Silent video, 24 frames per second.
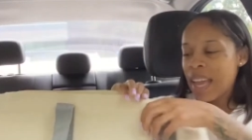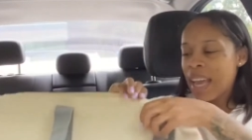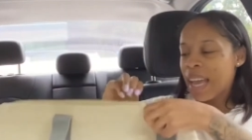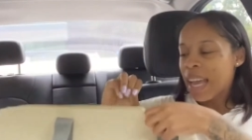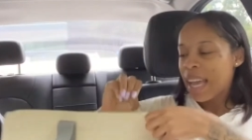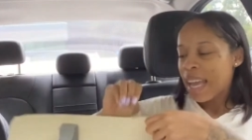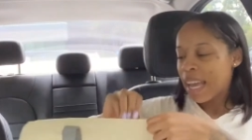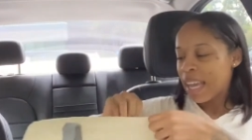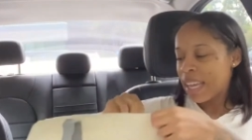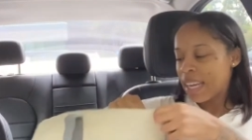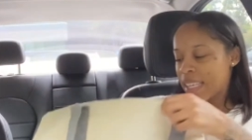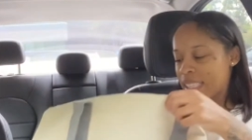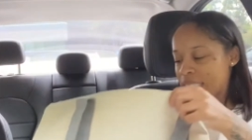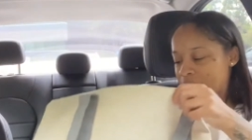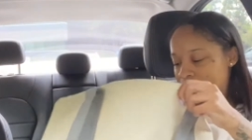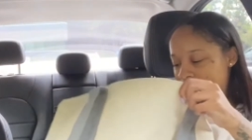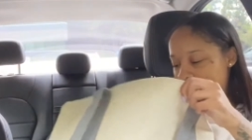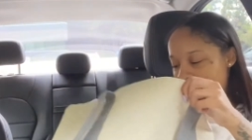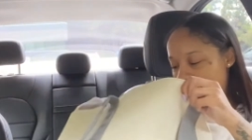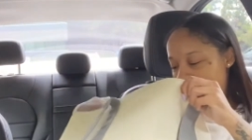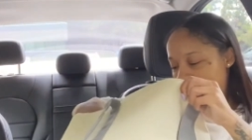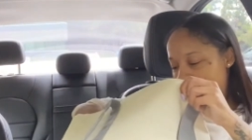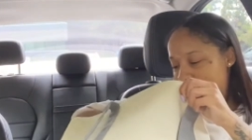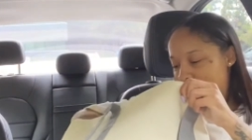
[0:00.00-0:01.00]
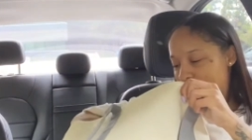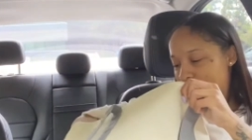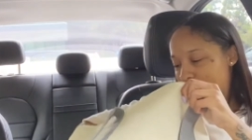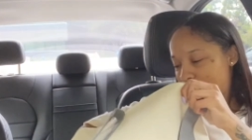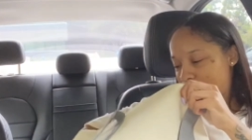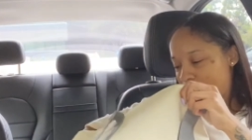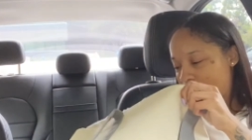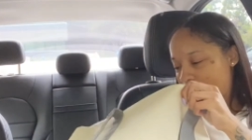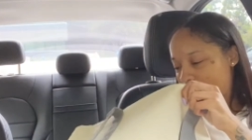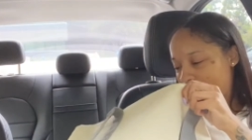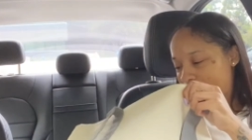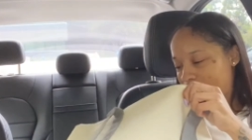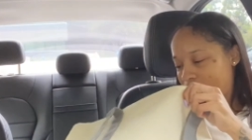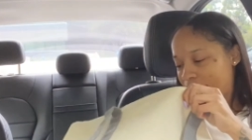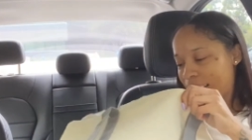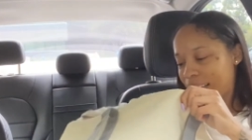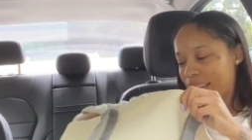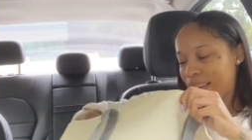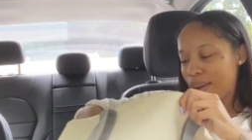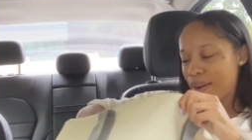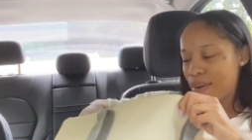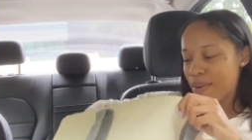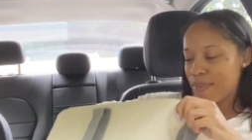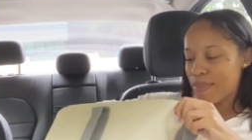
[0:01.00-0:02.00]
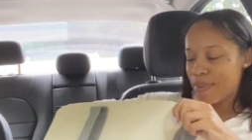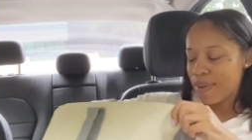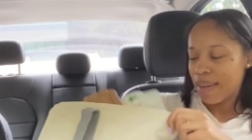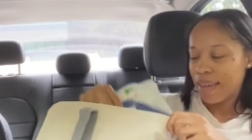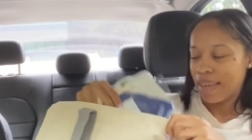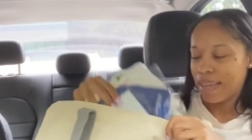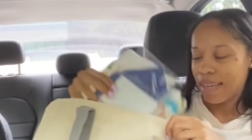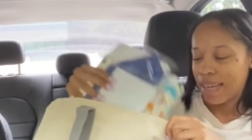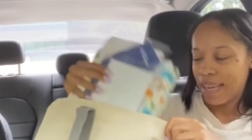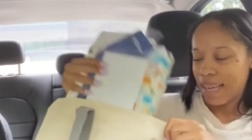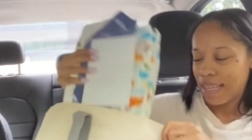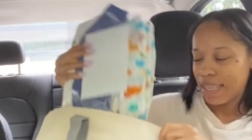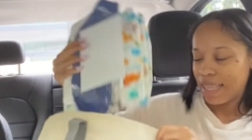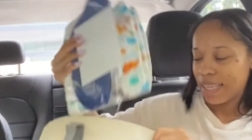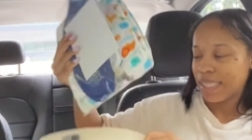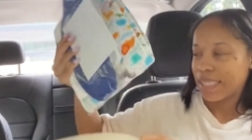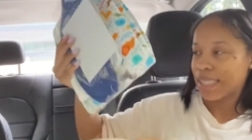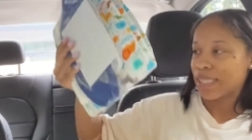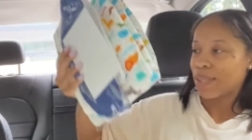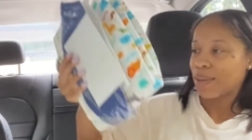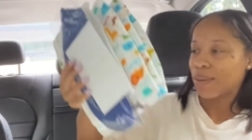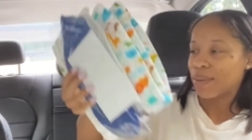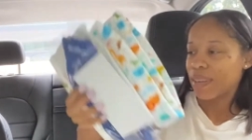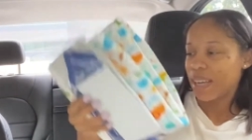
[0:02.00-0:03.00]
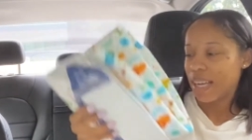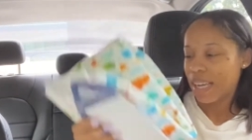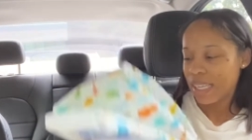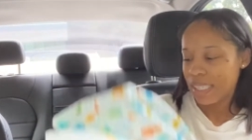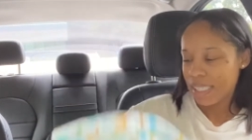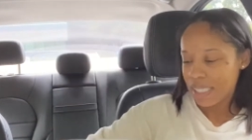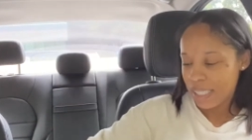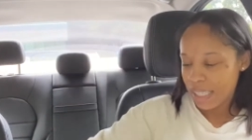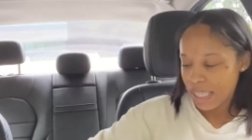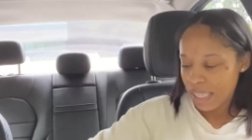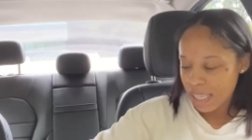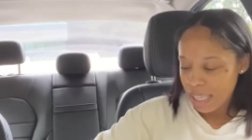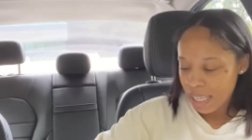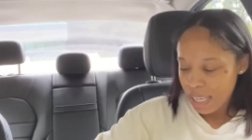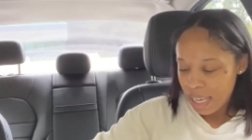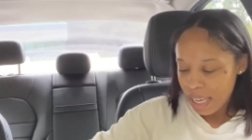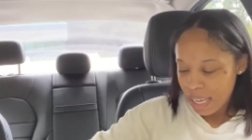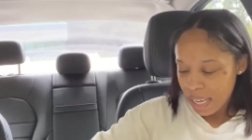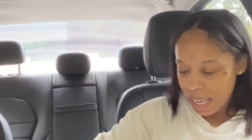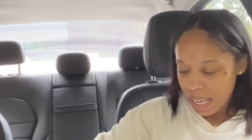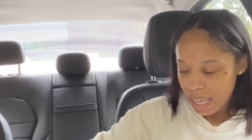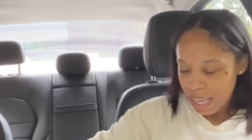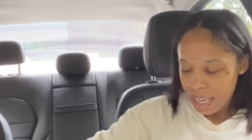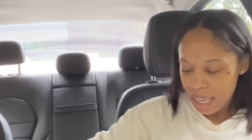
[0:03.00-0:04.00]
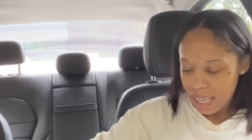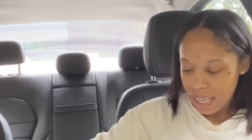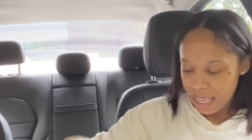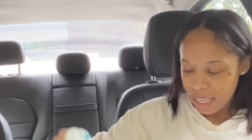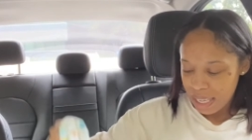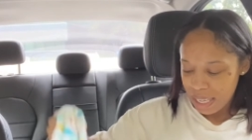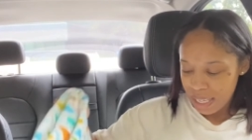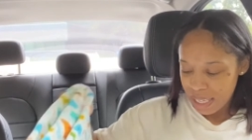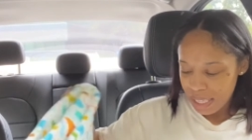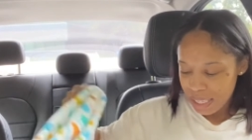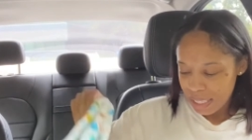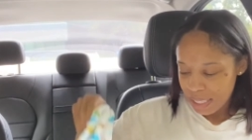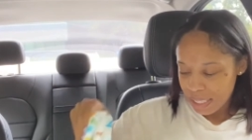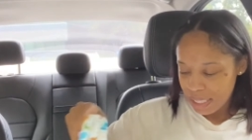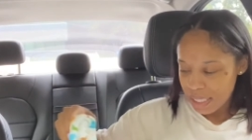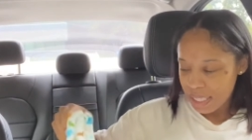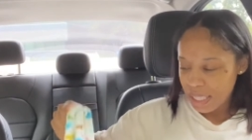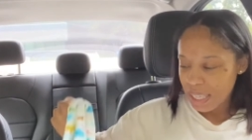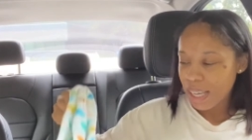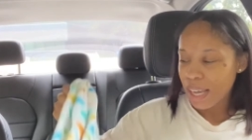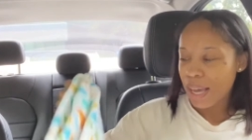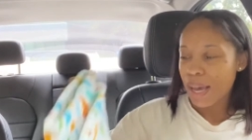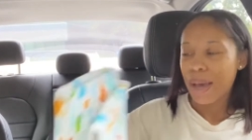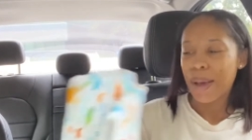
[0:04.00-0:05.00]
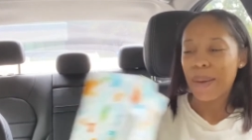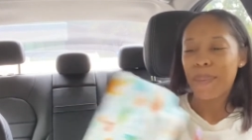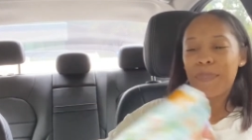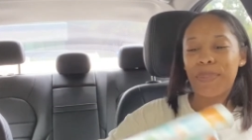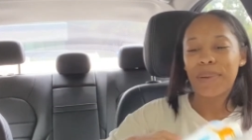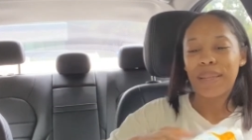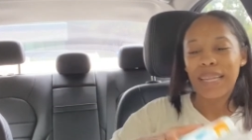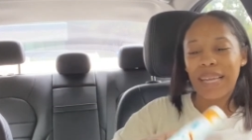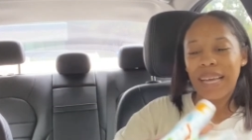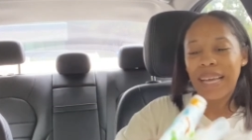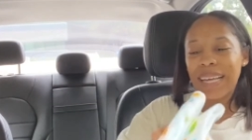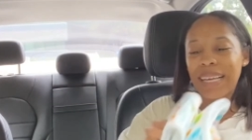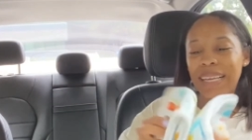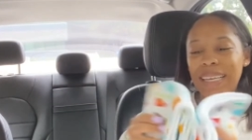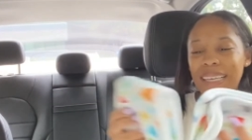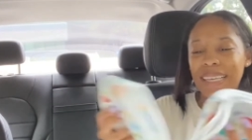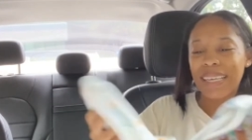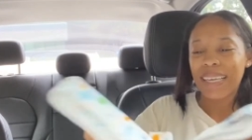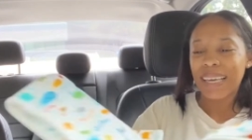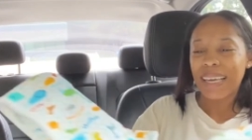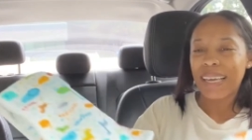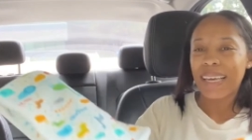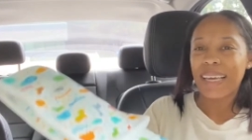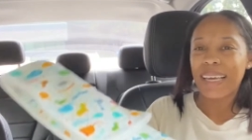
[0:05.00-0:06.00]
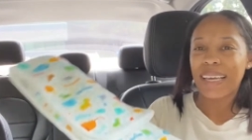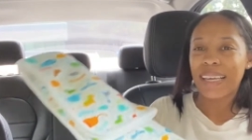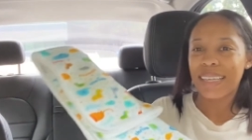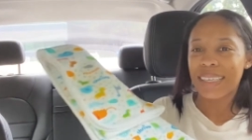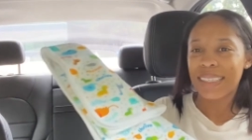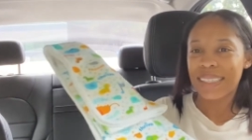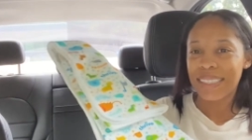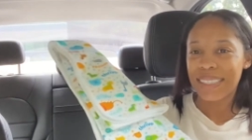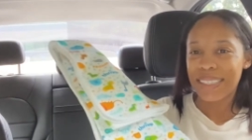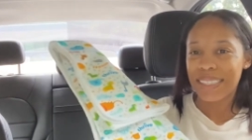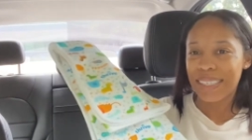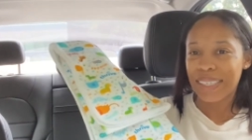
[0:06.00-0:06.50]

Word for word: and inside the bag oh my god it's so nice is a blanket